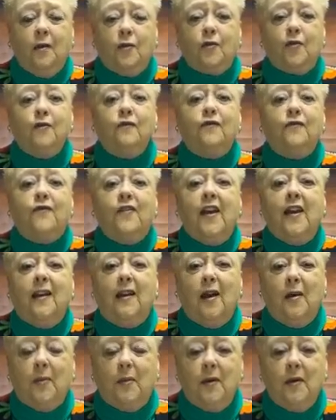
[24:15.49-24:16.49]
through
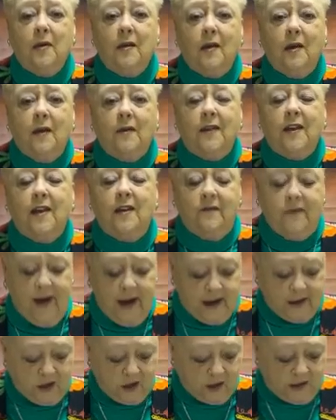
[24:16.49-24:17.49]
Philip, the
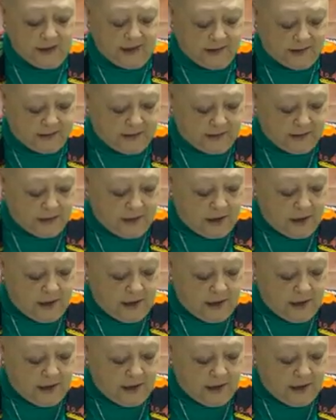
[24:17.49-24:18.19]
evangelist.